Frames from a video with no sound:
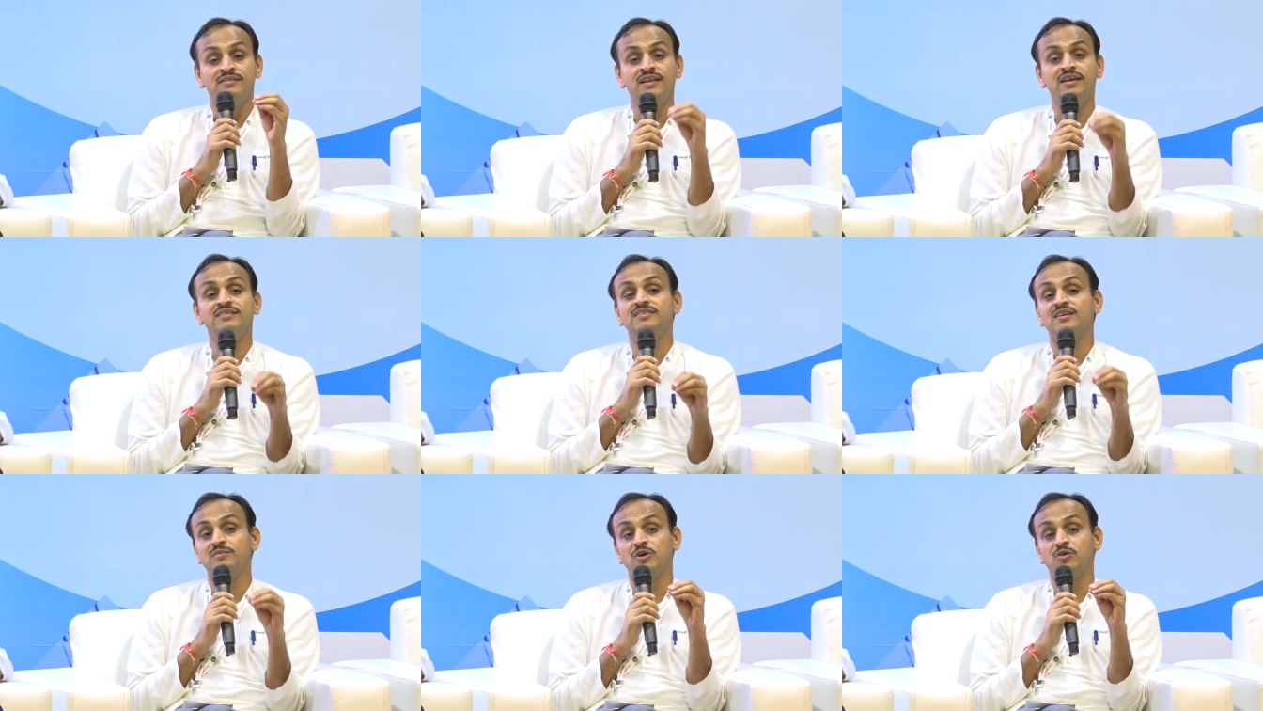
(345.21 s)

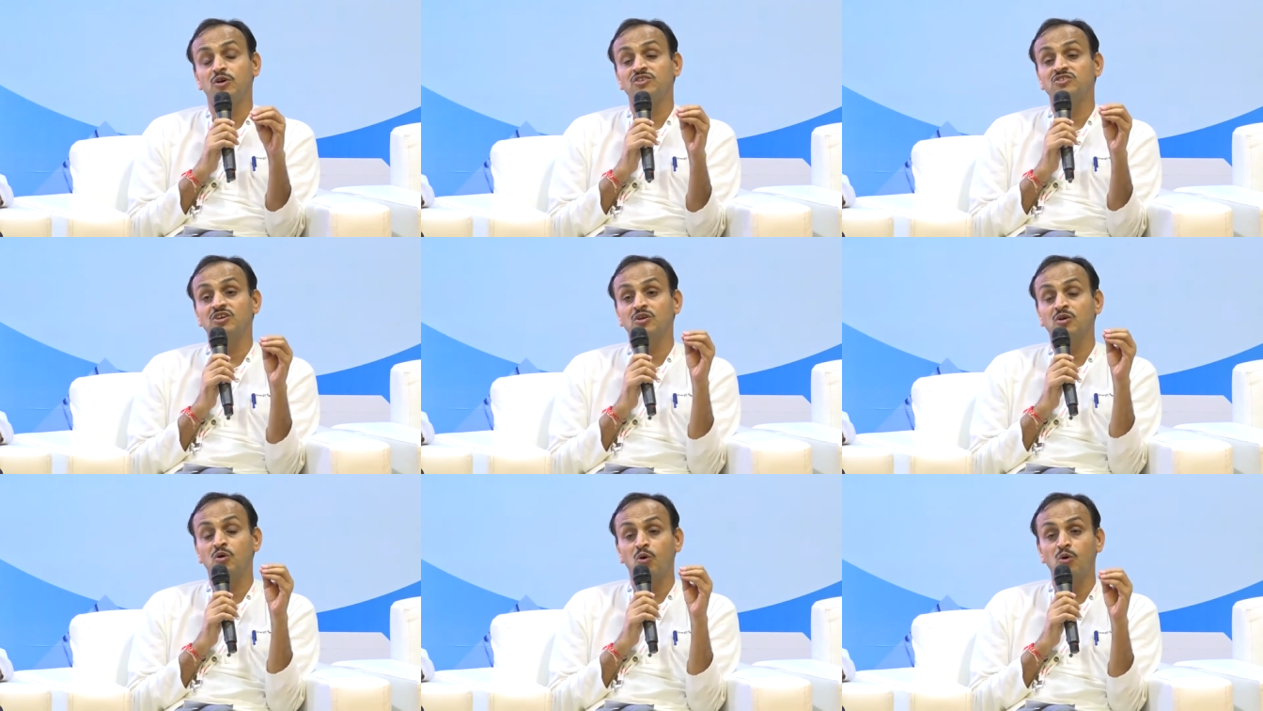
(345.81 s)
this summer was
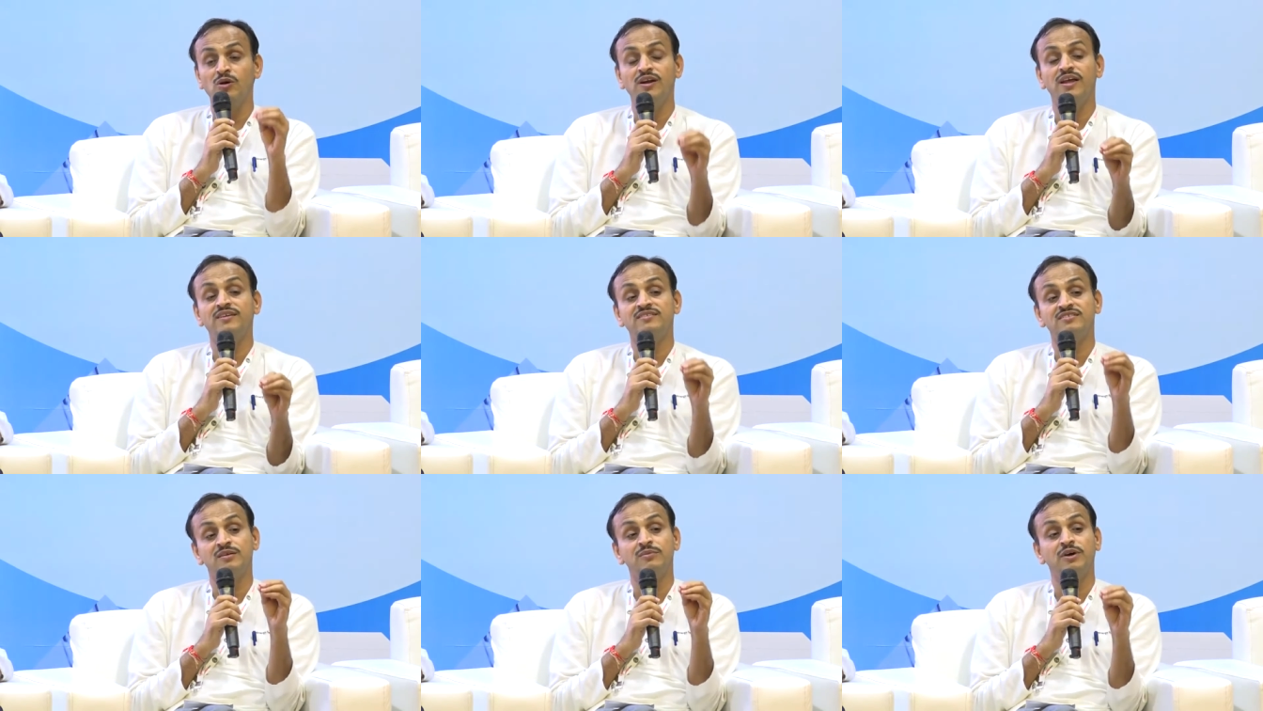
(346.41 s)
the
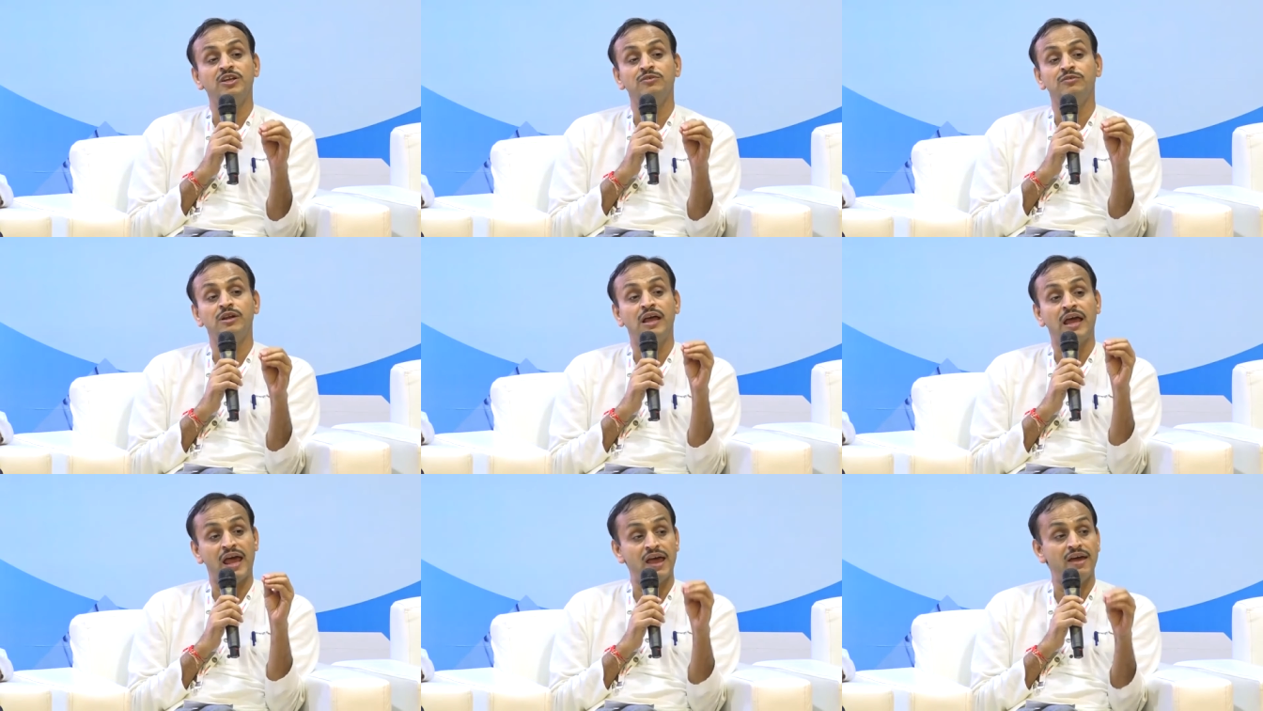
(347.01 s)
coldest summer you
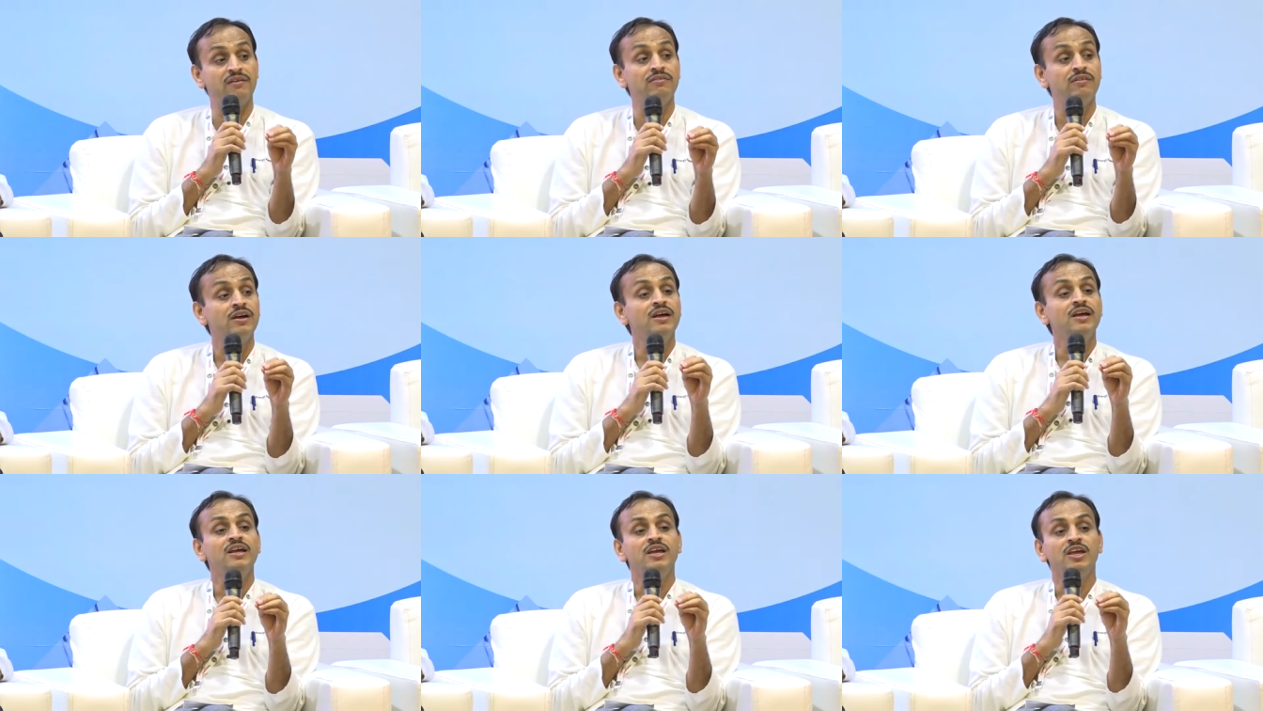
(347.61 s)
will have
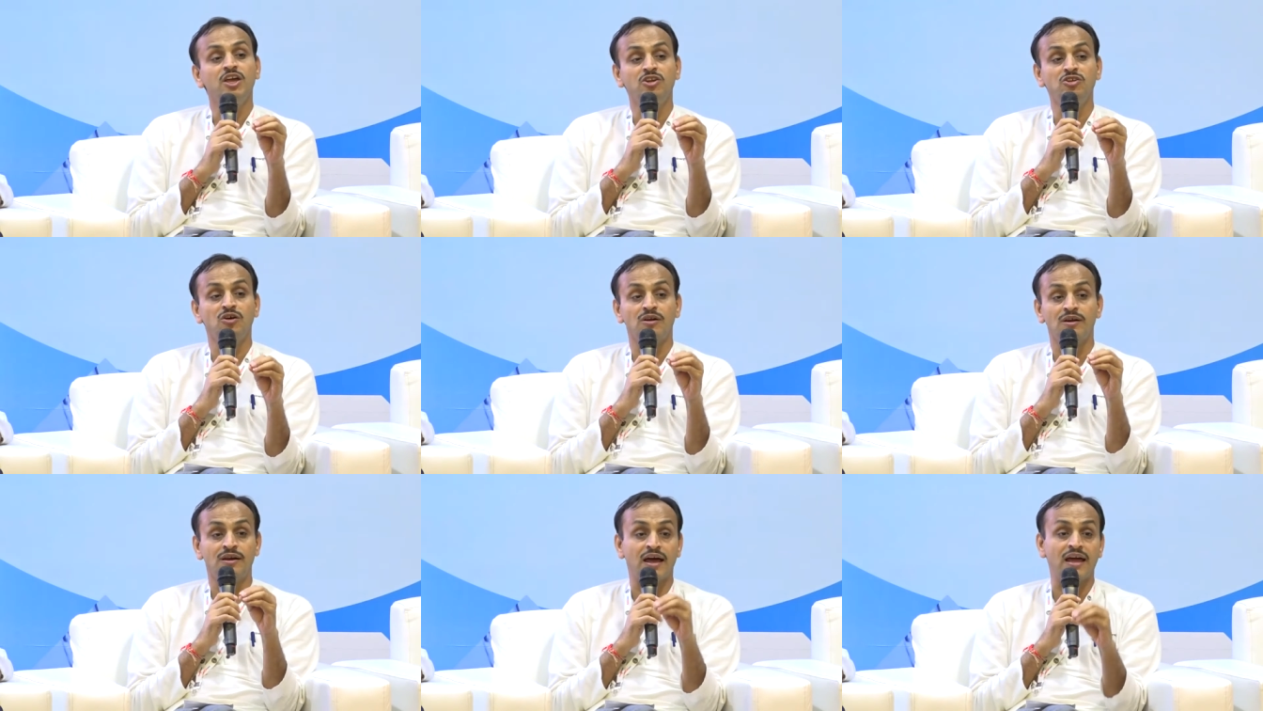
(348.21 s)
in
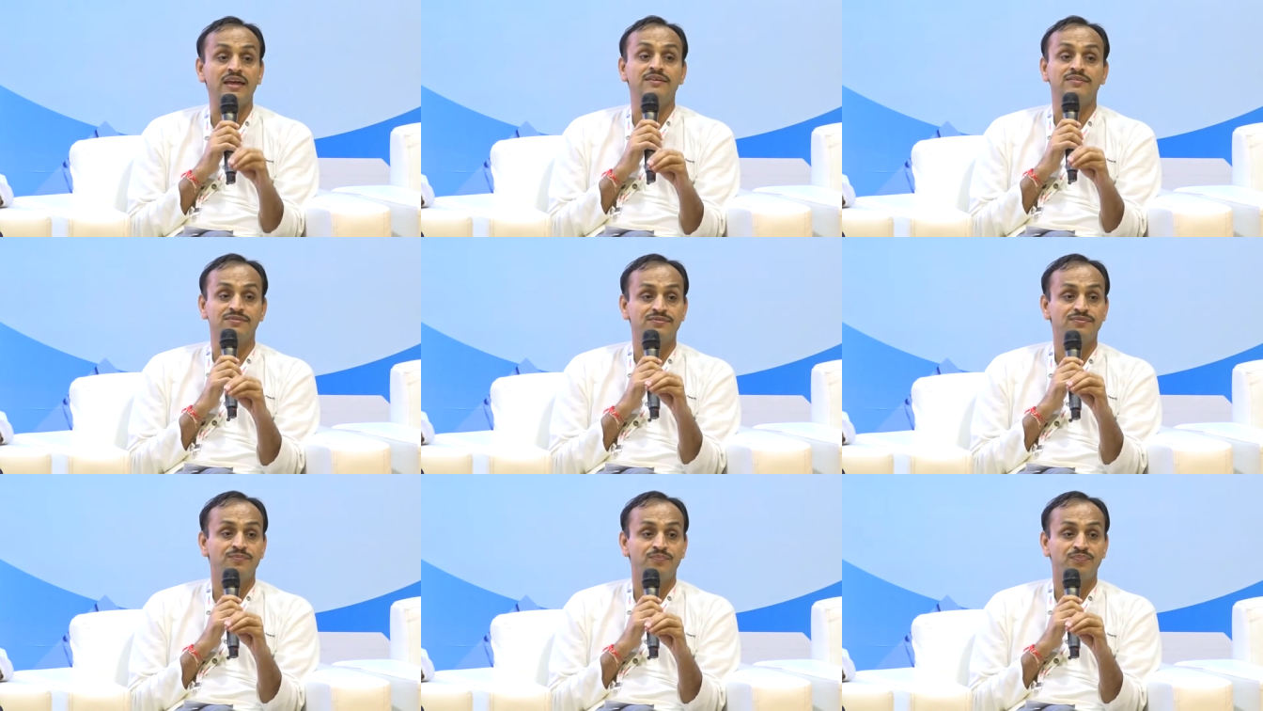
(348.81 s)
your life.
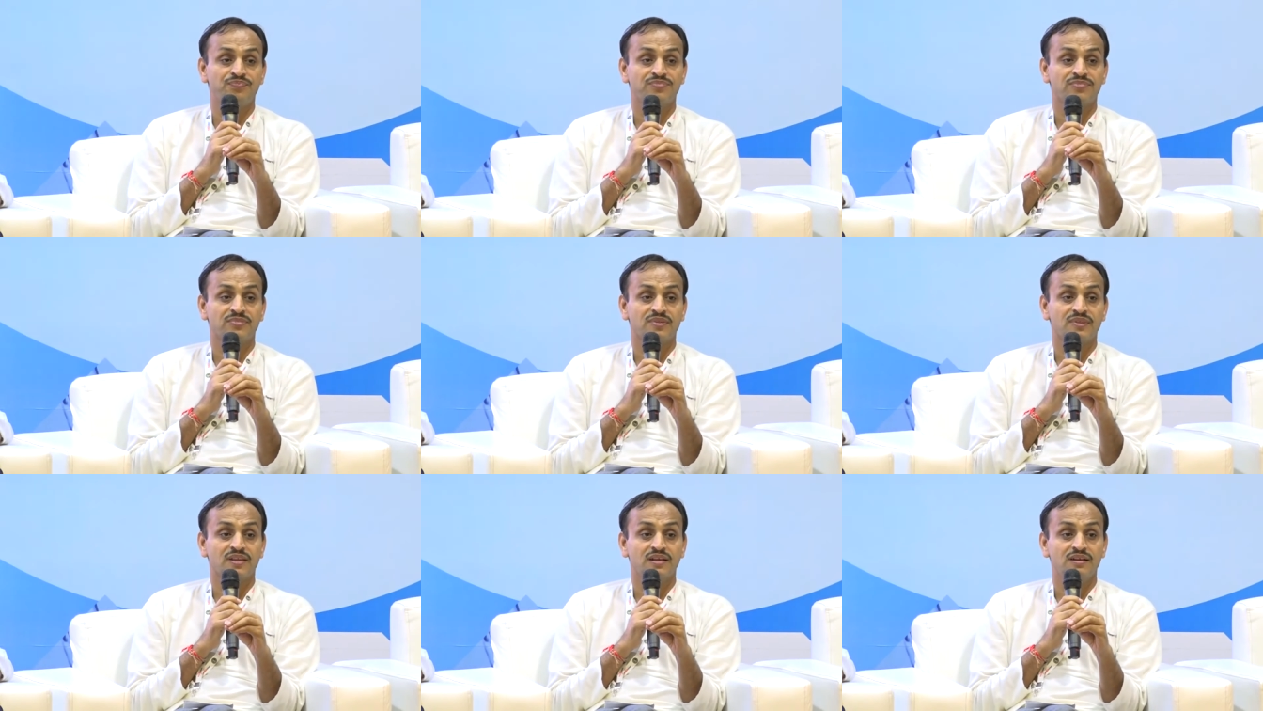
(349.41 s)

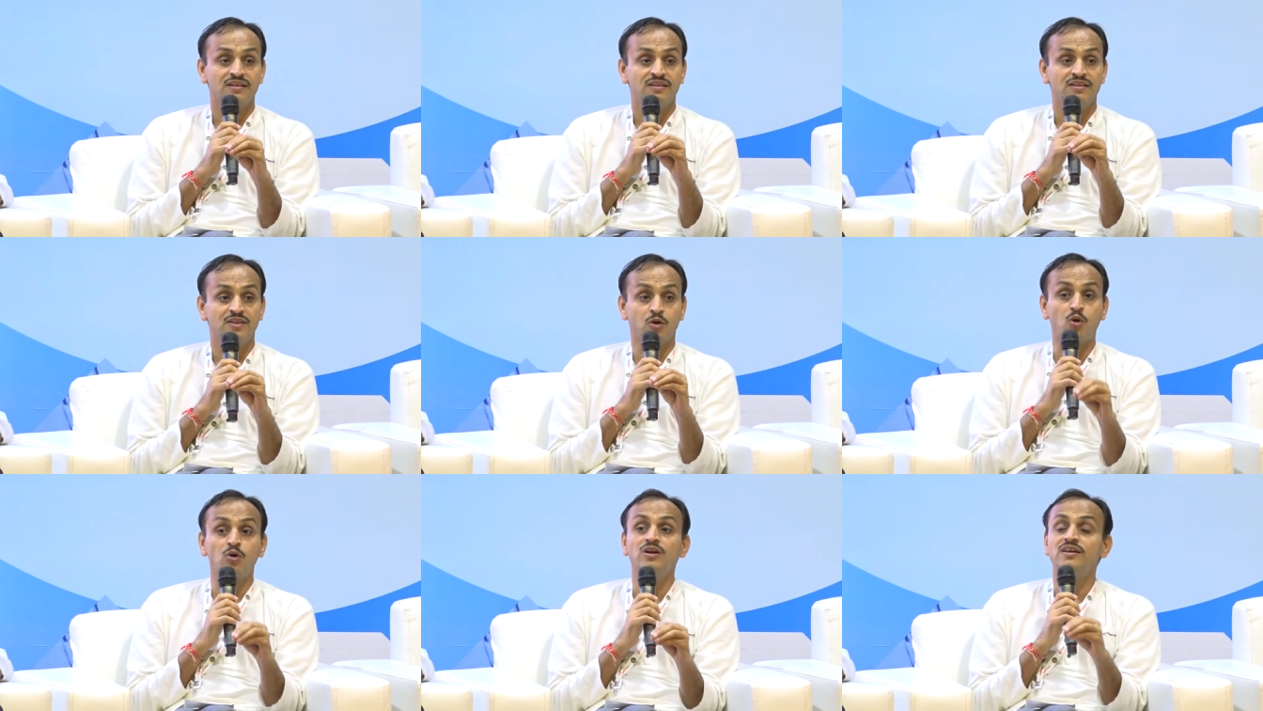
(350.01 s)

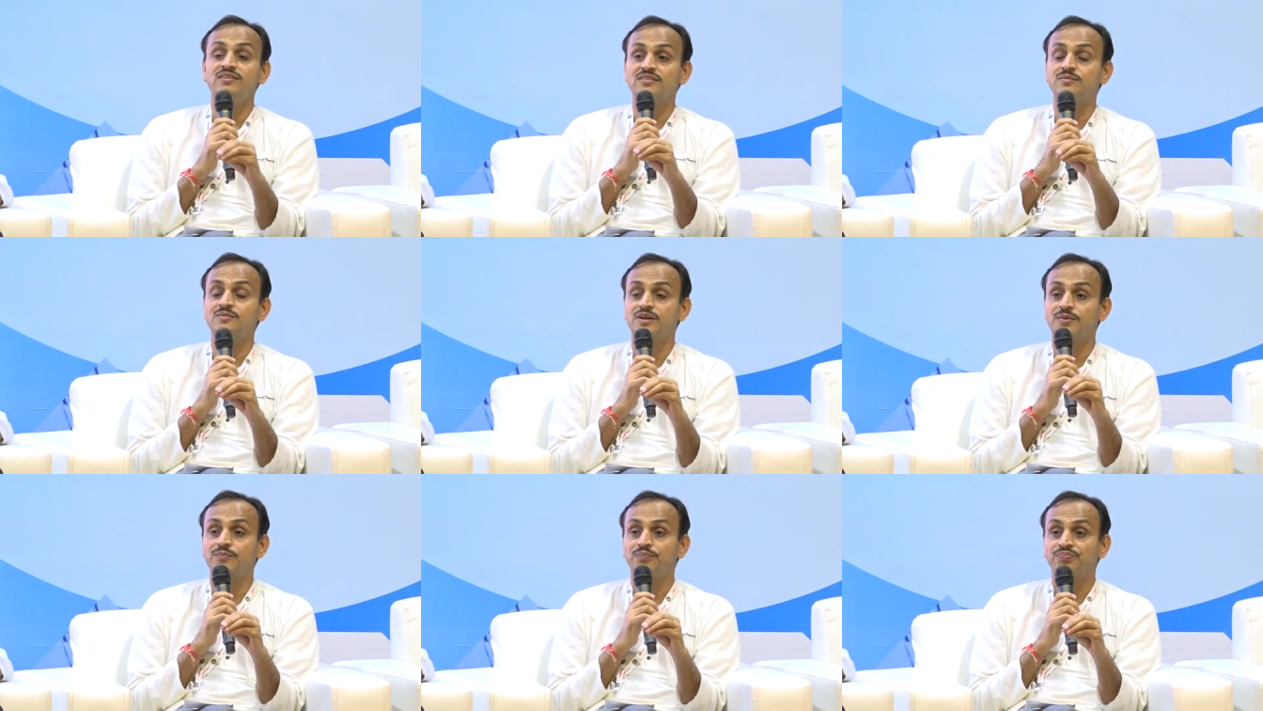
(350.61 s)
The coldest
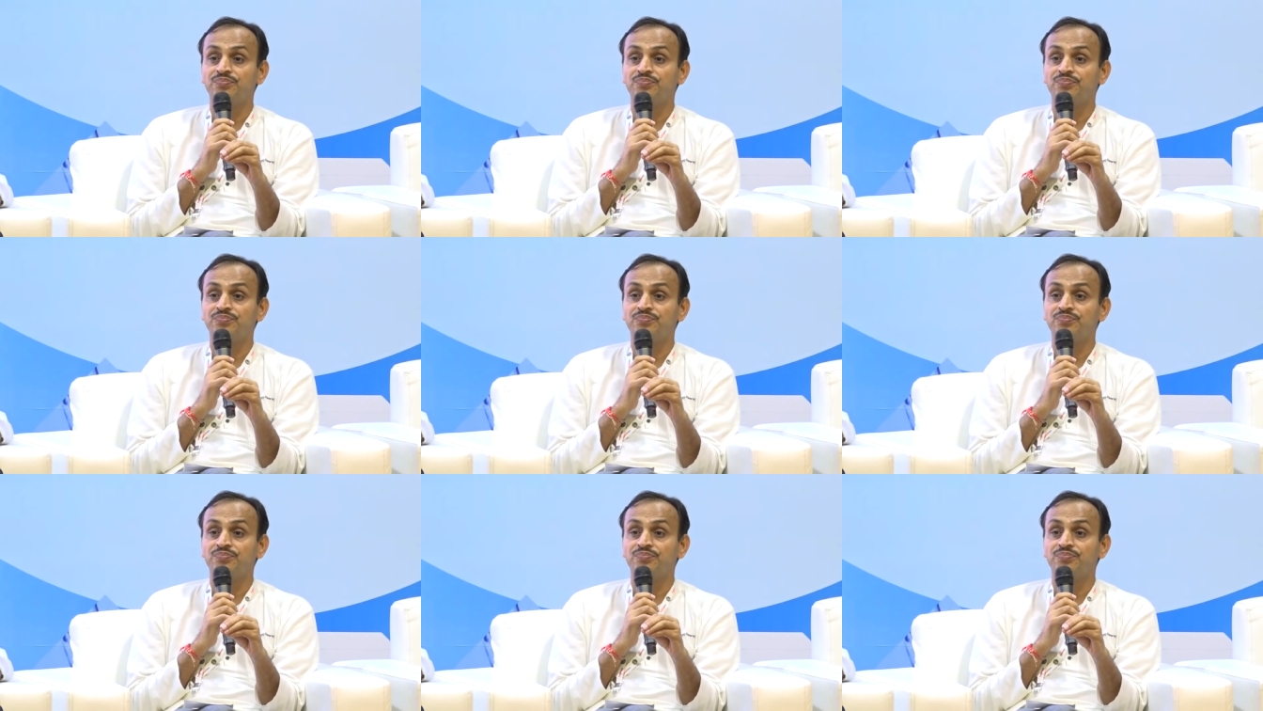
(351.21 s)
summer.